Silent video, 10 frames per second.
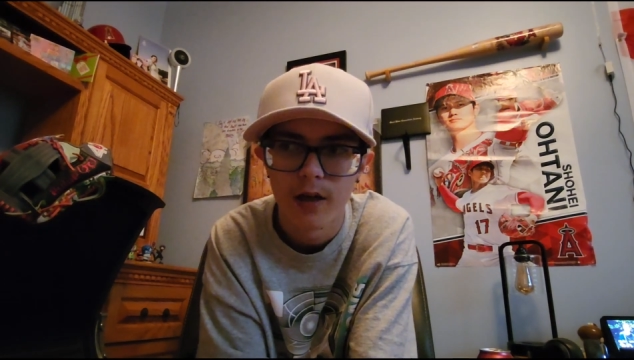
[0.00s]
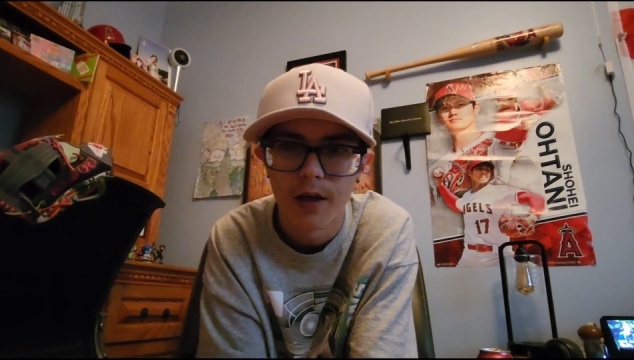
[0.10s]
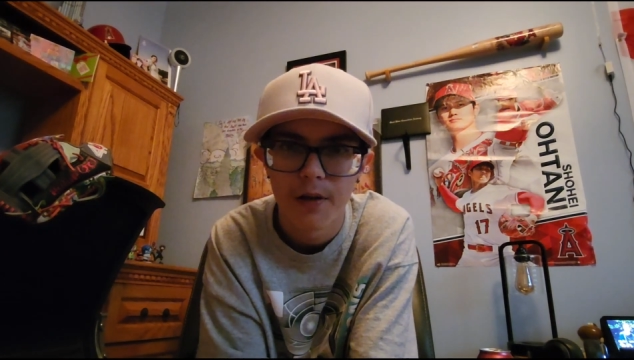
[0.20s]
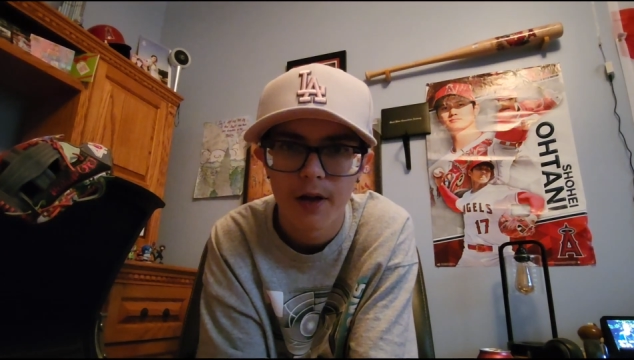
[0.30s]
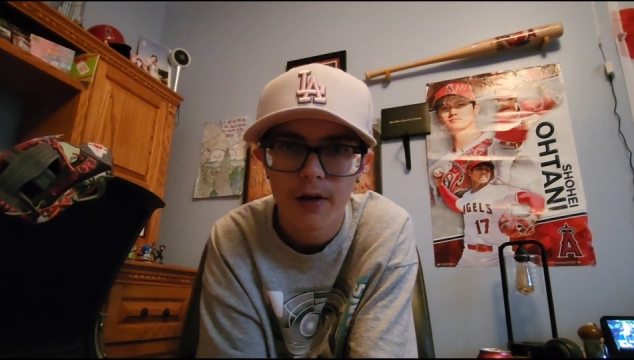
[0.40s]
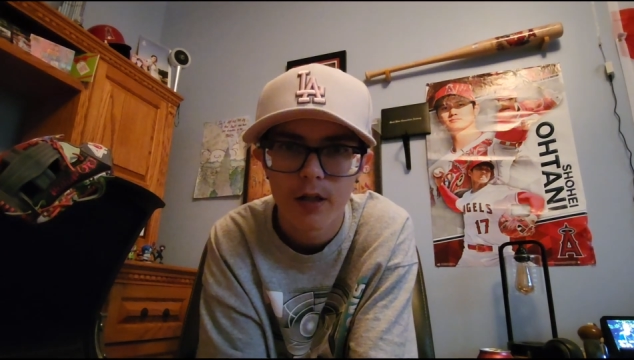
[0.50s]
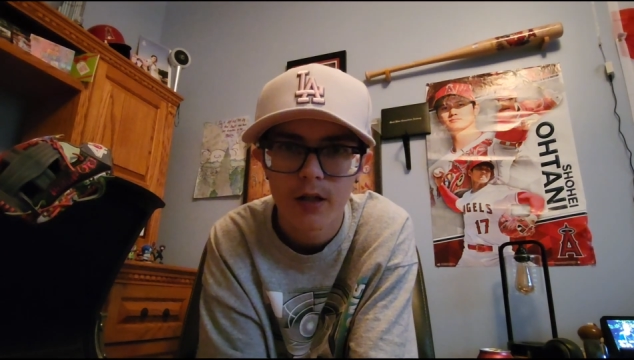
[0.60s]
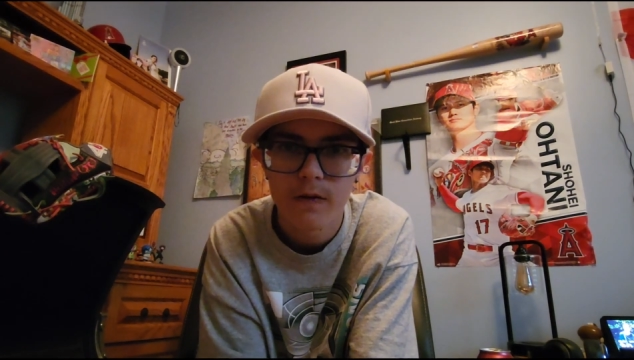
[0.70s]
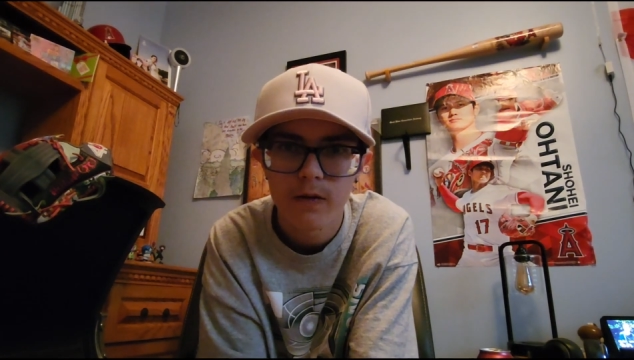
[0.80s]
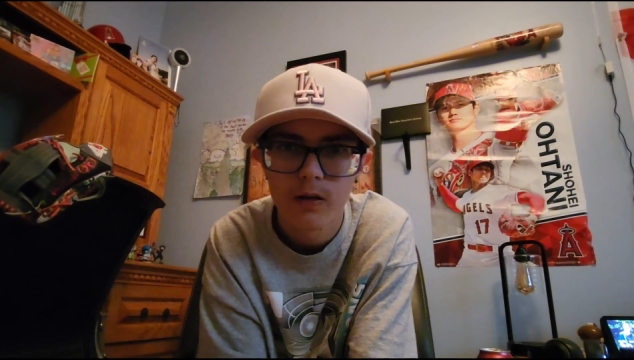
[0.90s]
I allowed
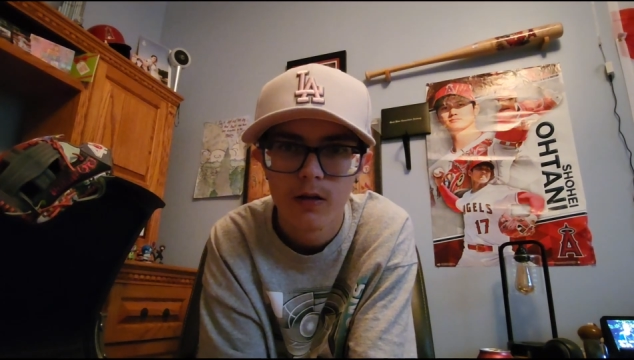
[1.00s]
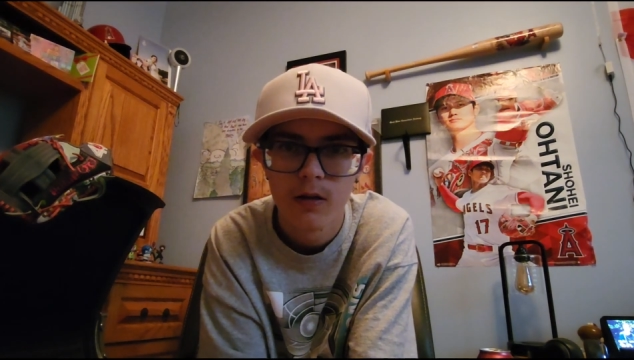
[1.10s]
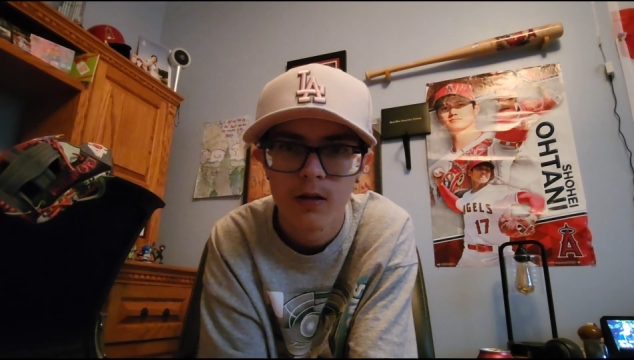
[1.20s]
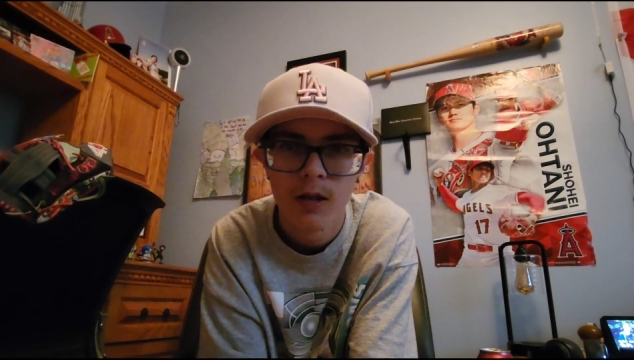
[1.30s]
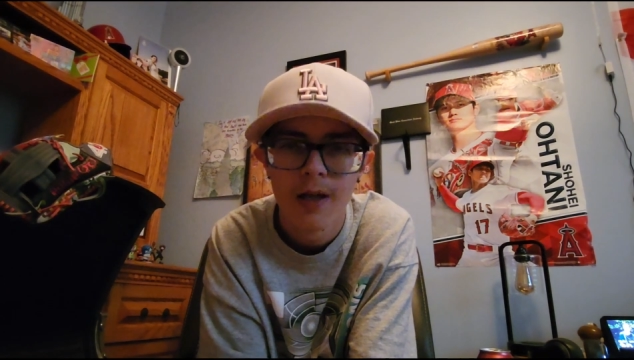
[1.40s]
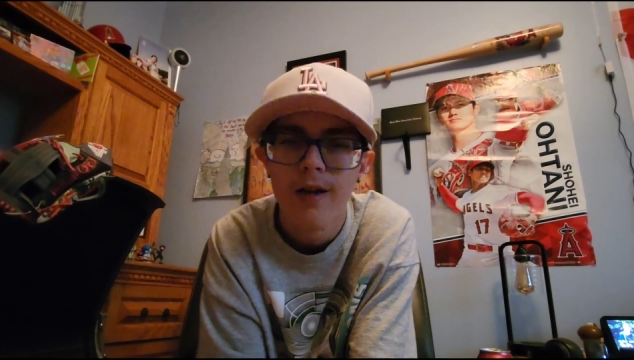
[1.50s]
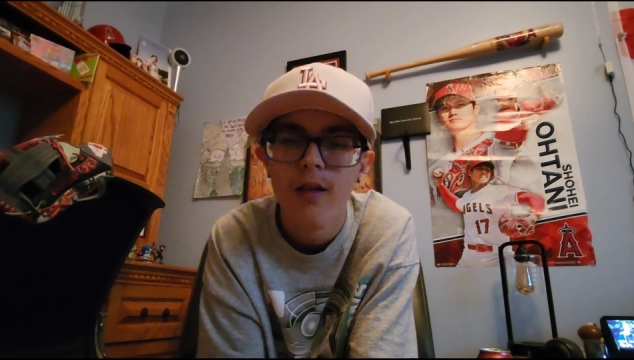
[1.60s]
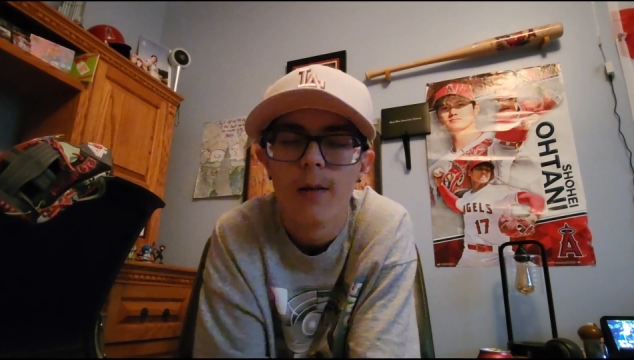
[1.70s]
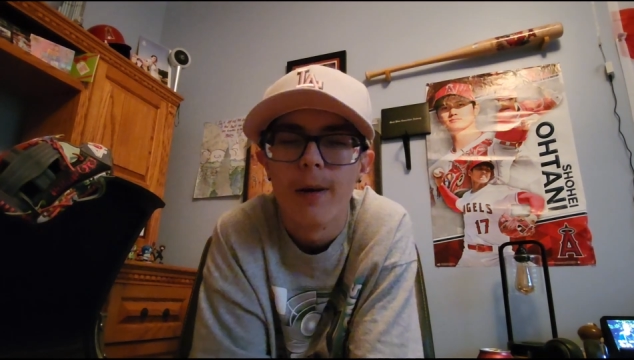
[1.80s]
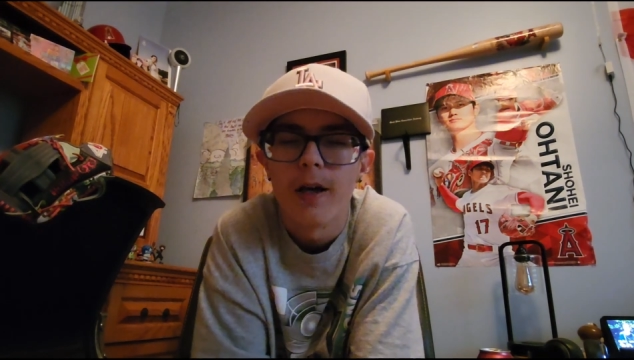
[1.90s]
off,
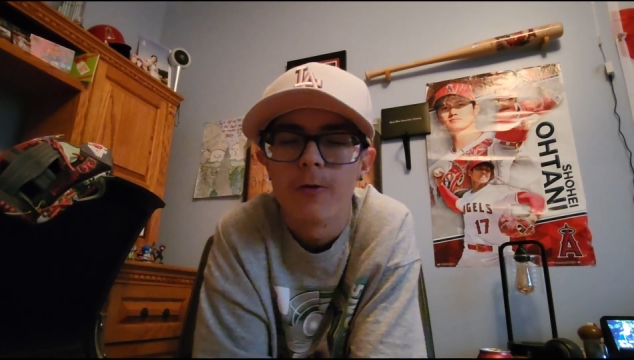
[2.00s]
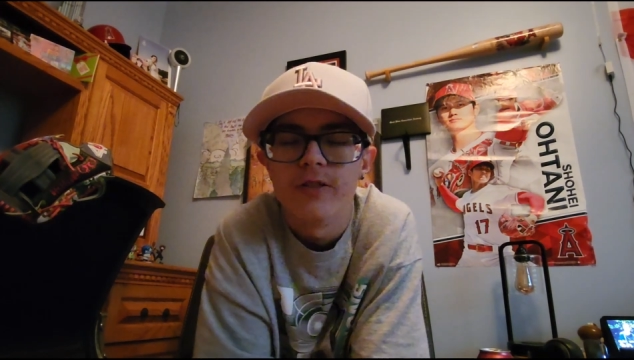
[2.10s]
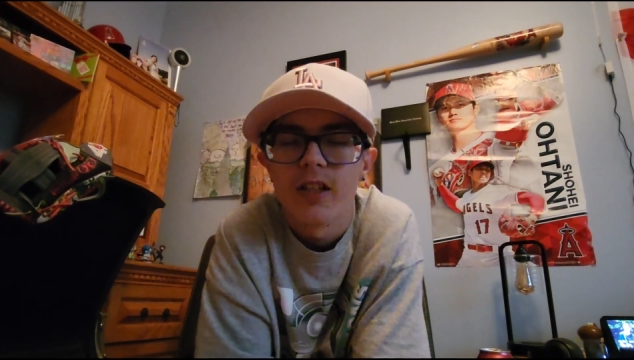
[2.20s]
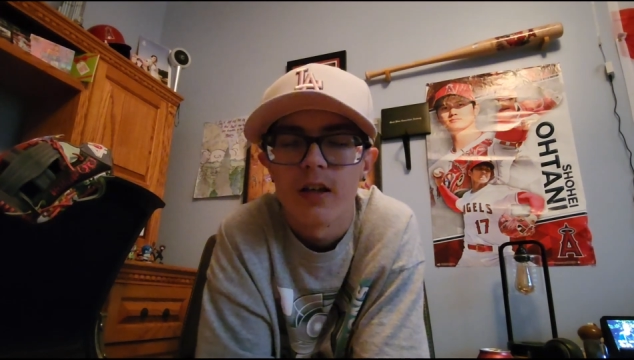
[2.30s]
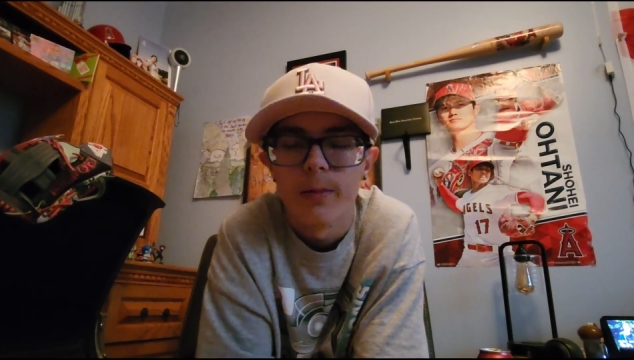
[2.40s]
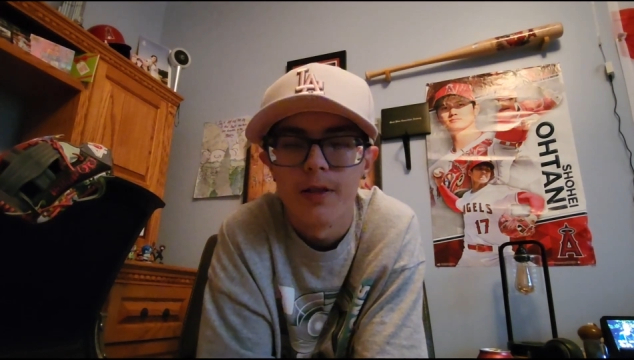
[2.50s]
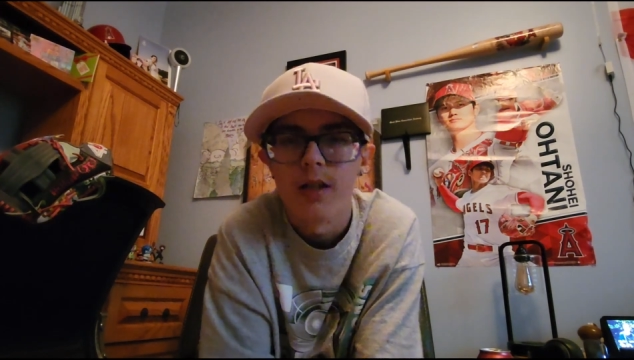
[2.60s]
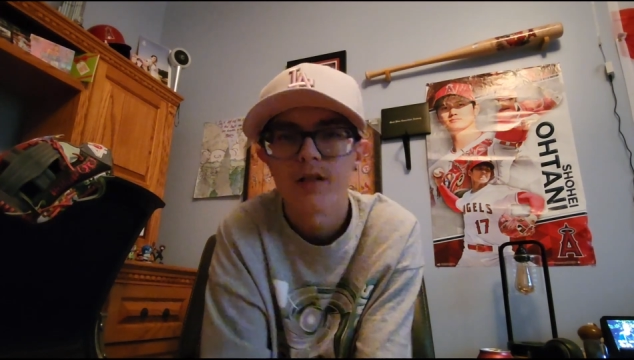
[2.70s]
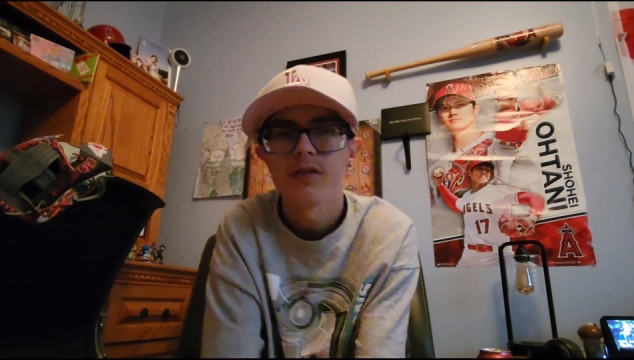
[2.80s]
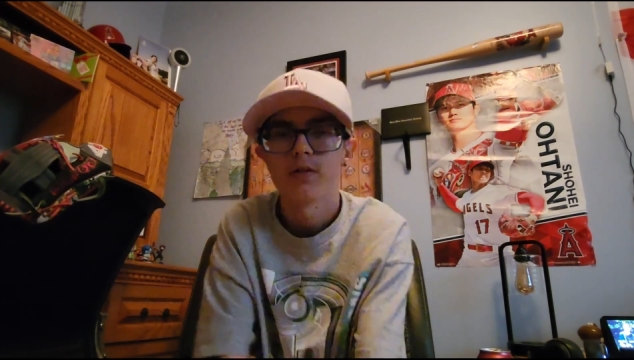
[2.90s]
the batter was out of the
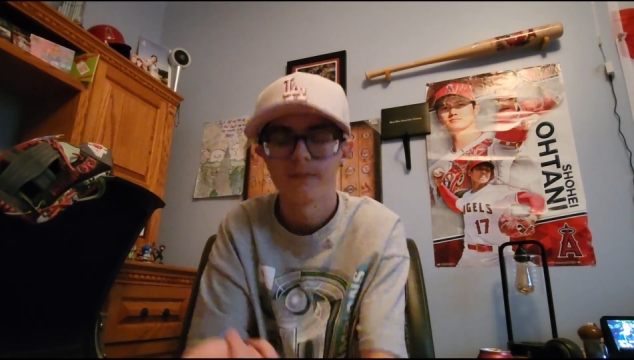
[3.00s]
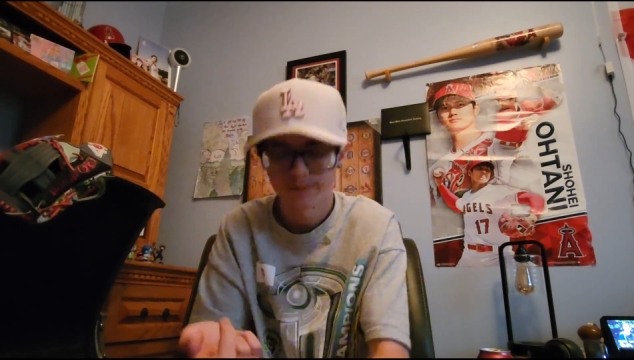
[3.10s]
box,